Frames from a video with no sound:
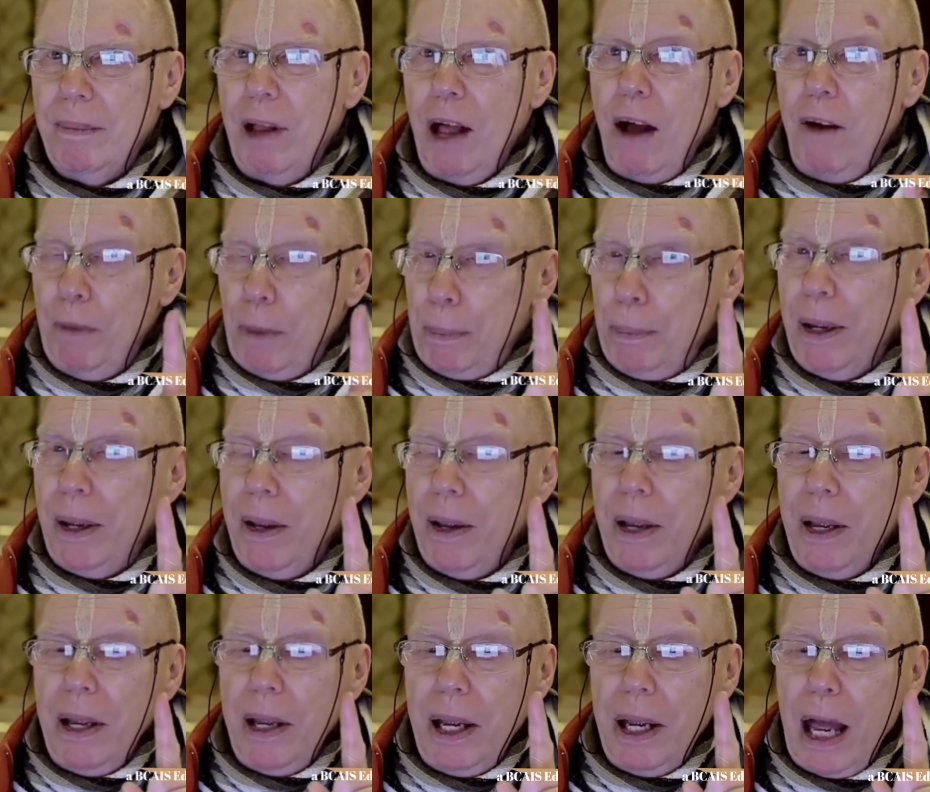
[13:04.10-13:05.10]
of
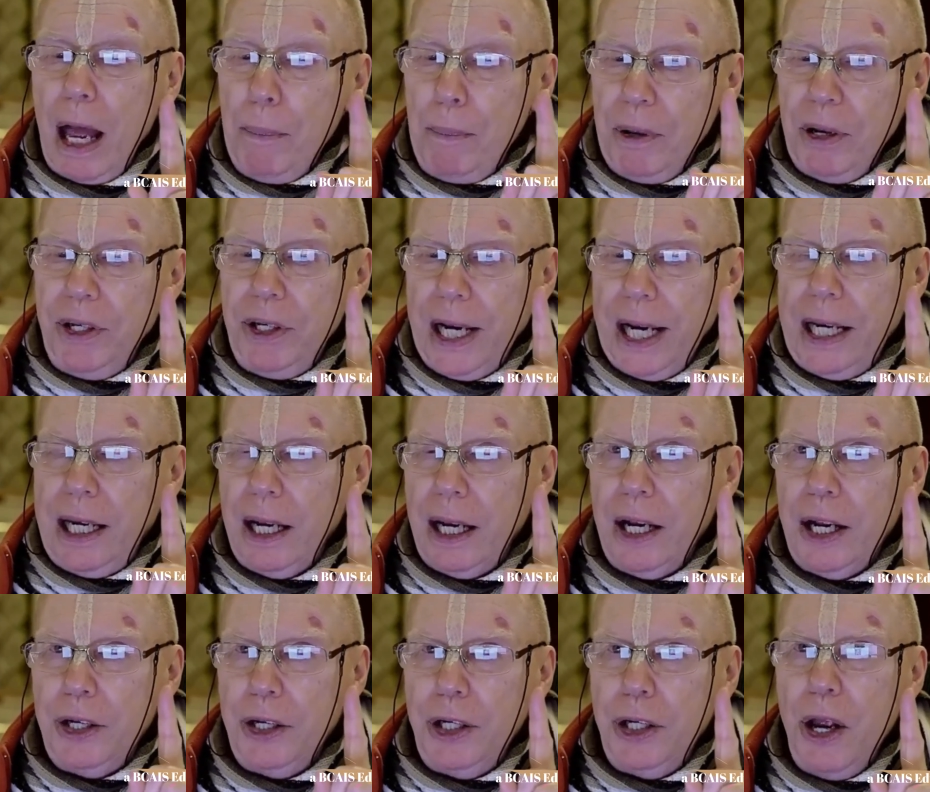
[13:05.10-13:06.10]
a
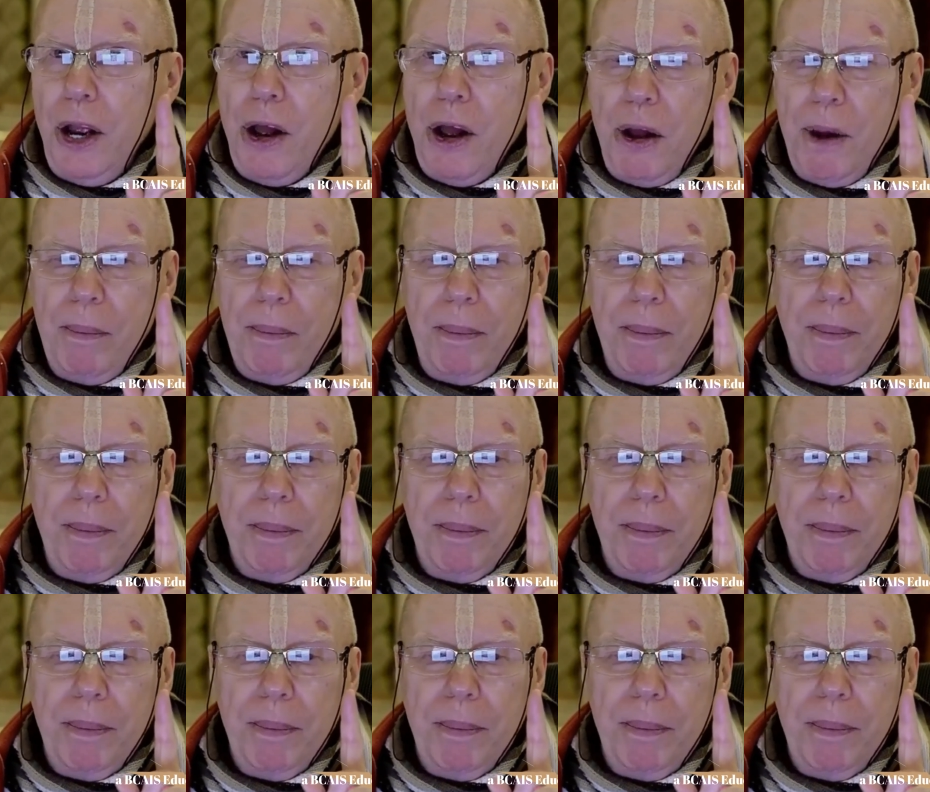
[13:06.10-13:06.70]
particular term.